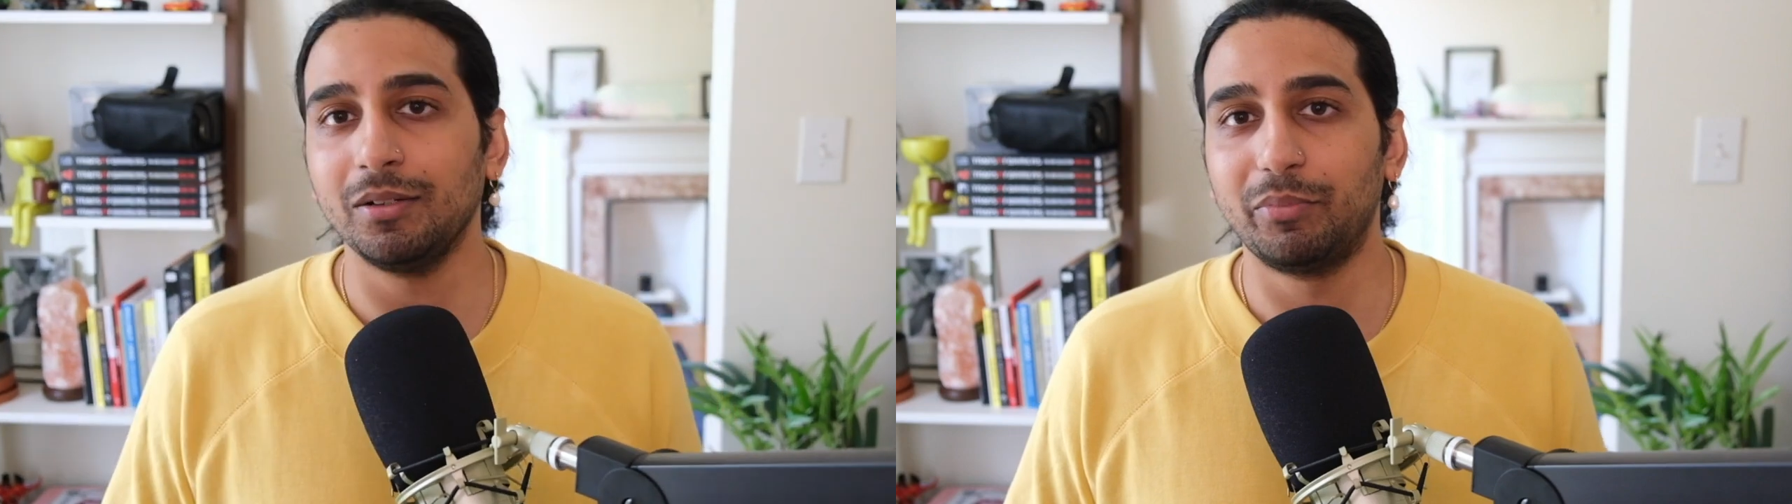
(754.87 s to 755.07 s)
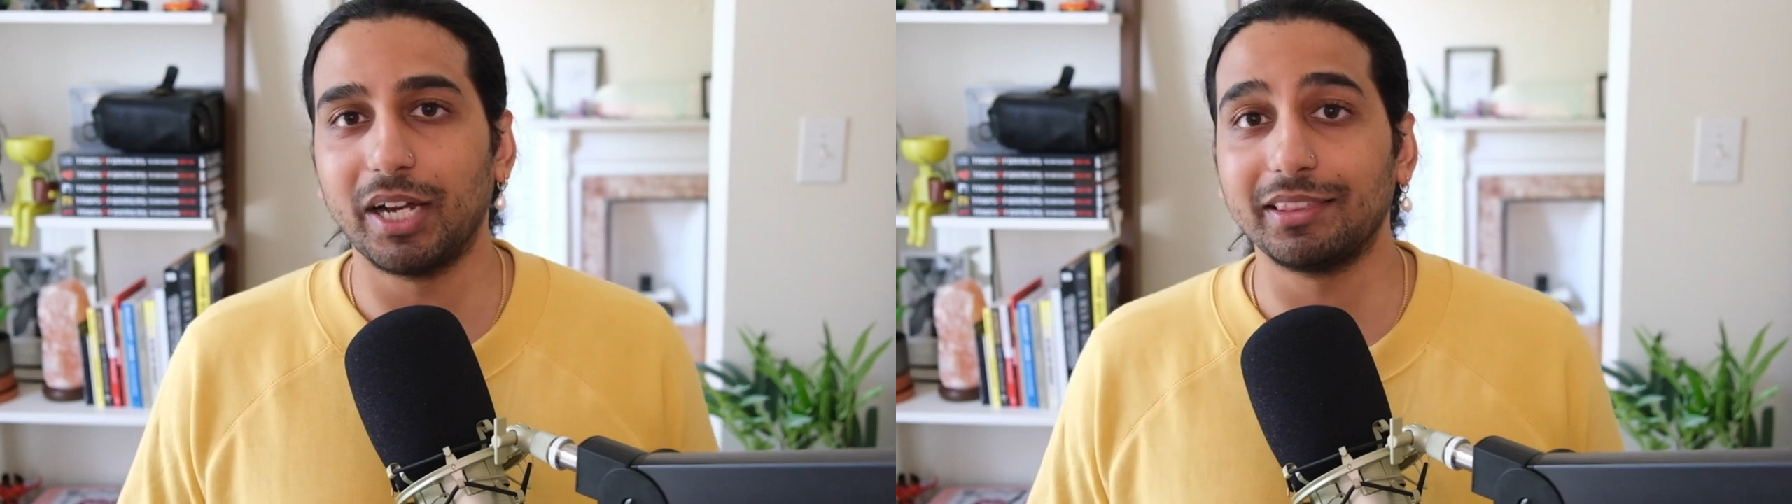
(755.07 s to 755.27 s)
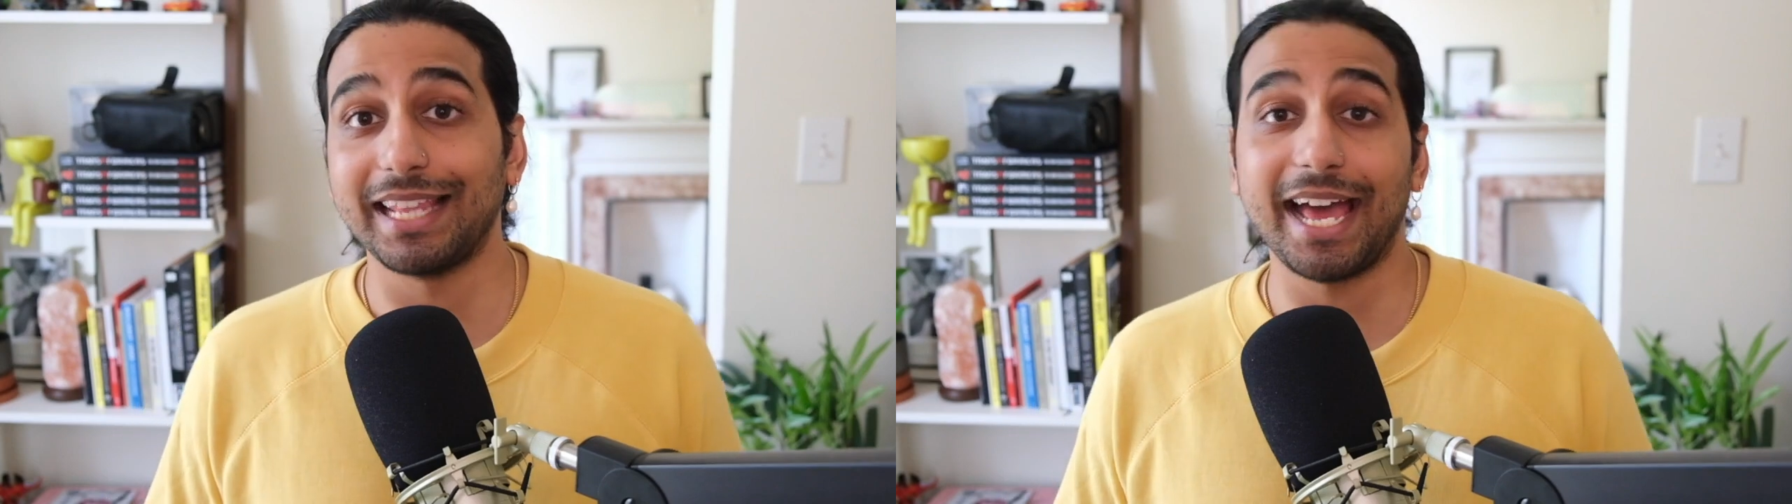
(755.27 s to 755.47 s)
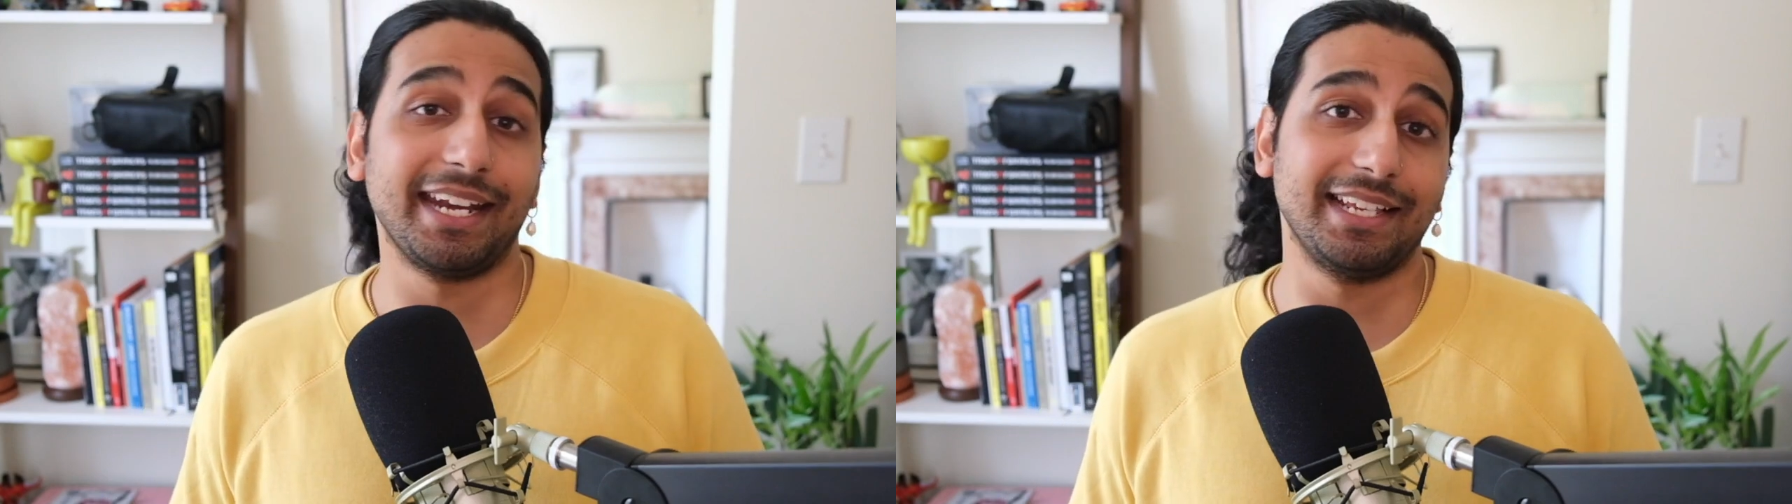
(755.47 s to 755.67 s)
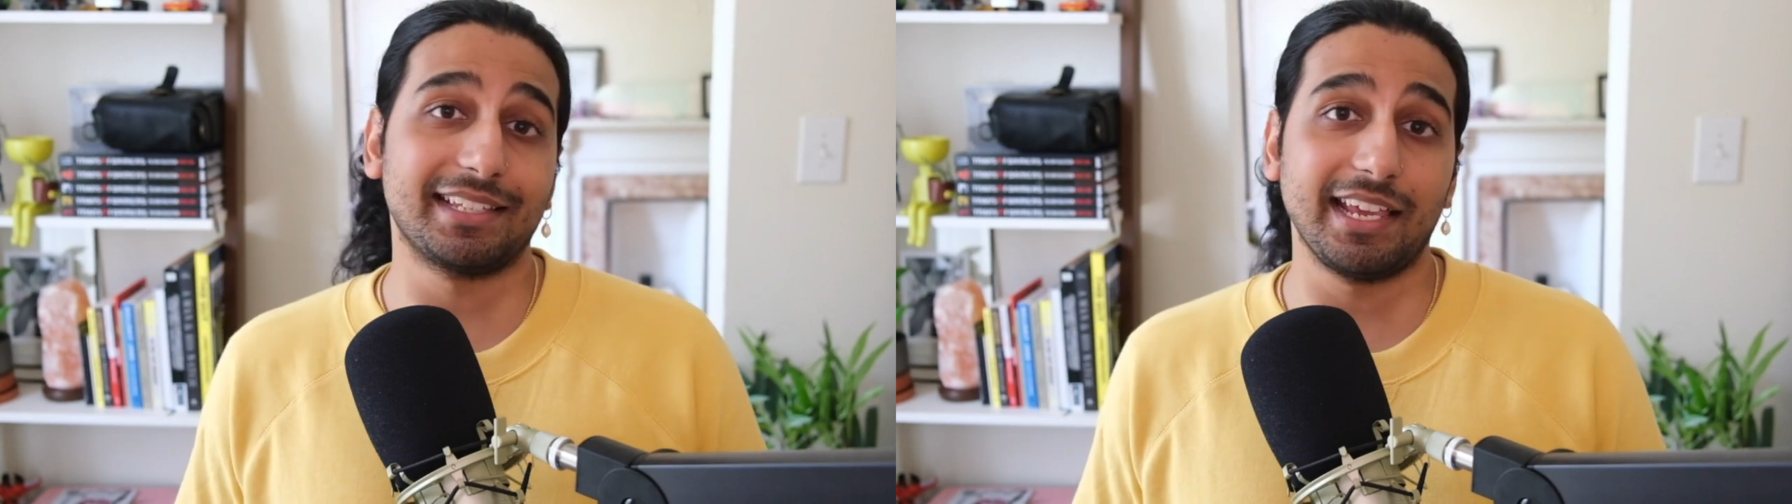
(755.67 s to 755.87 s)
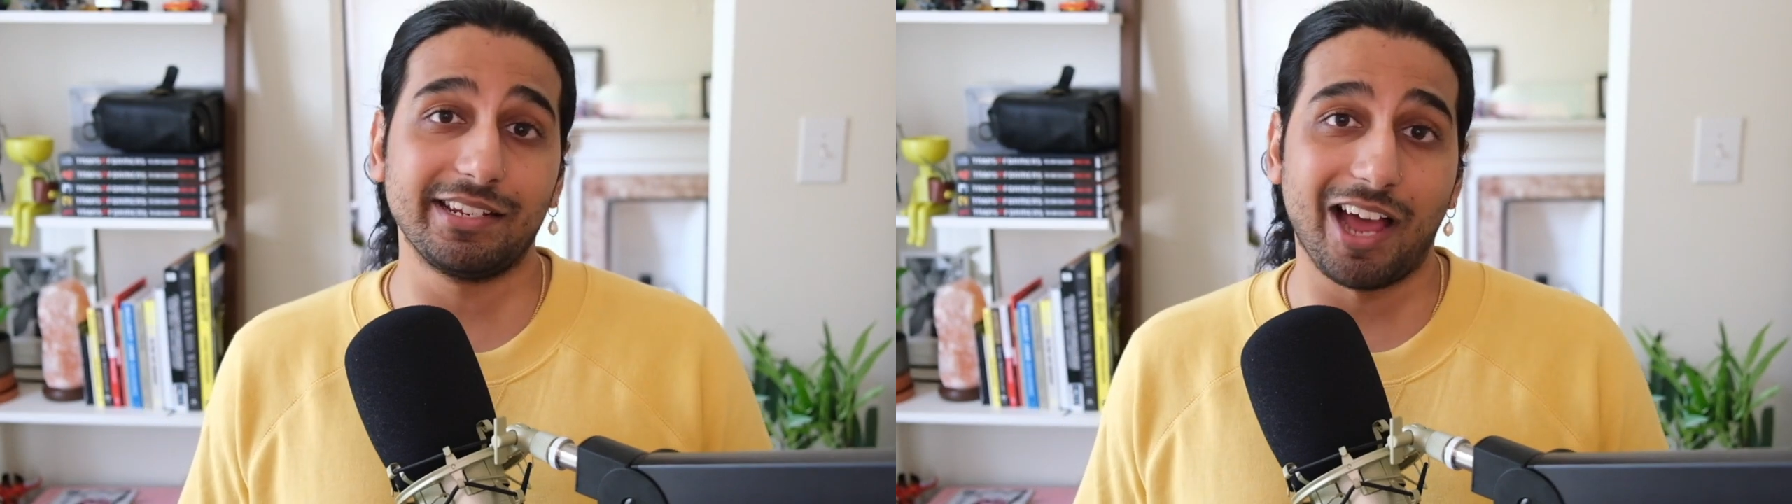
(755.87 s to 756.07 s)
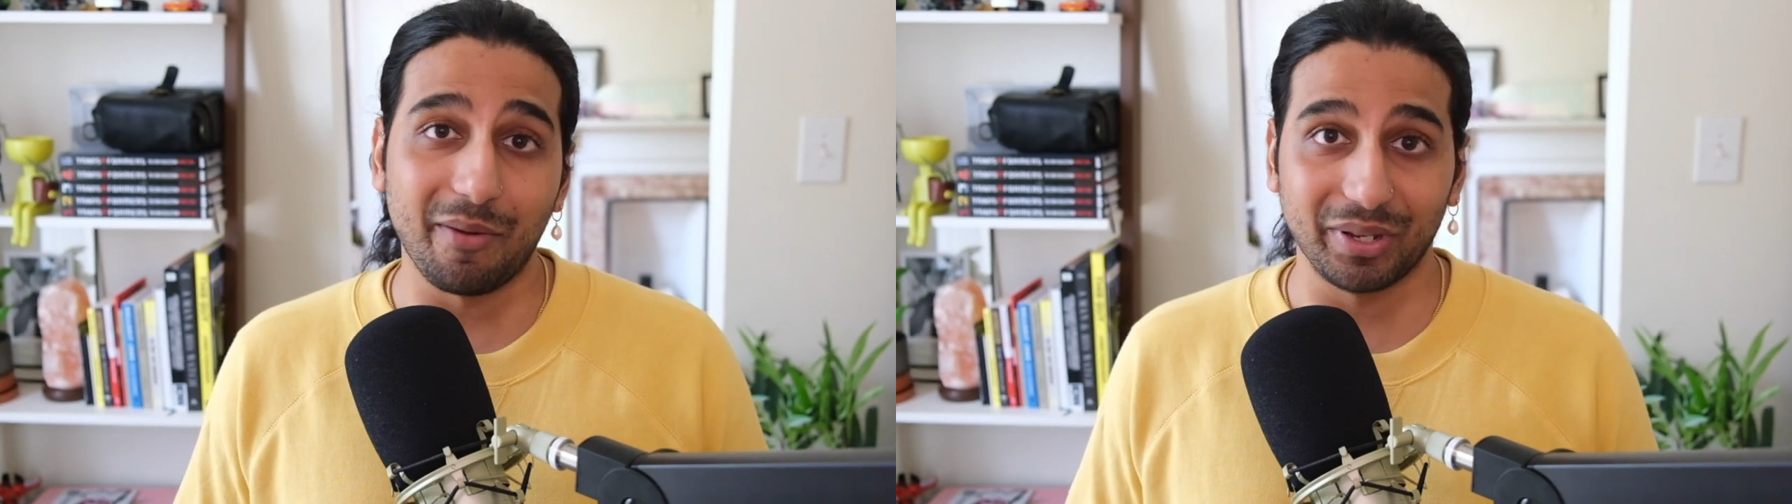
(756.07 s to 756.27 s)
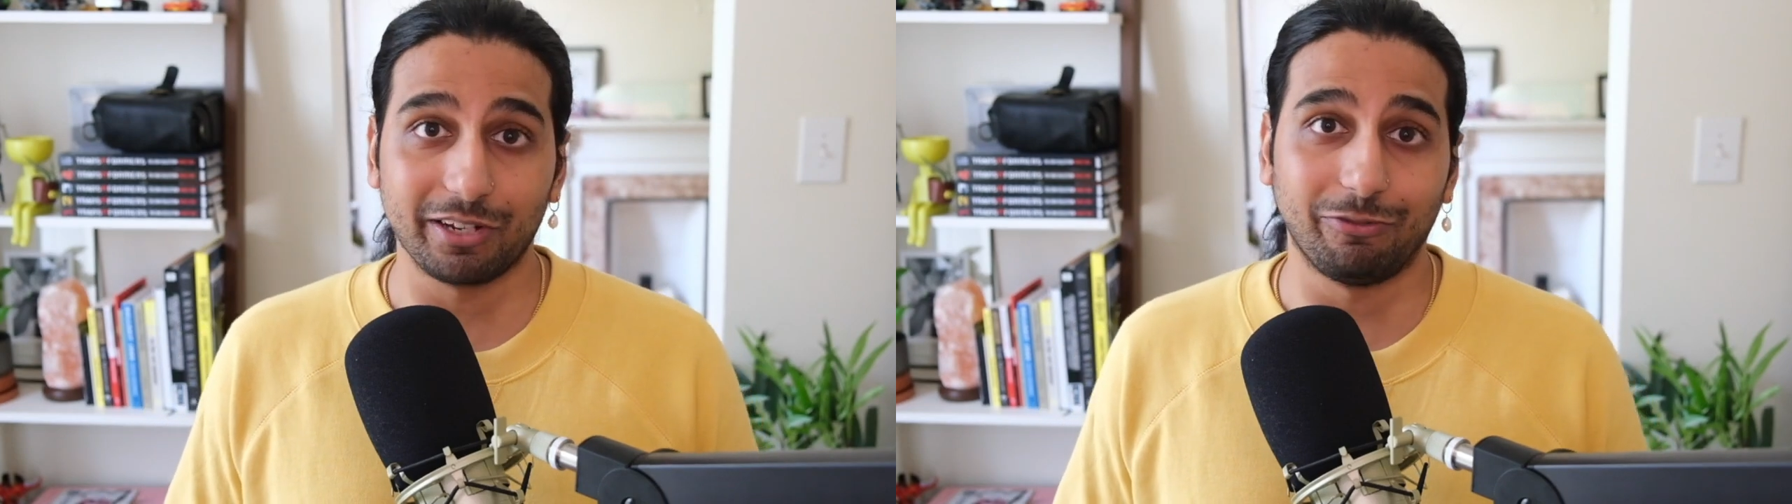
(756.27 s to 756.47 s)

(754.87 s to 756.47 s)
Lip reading: But that is a topic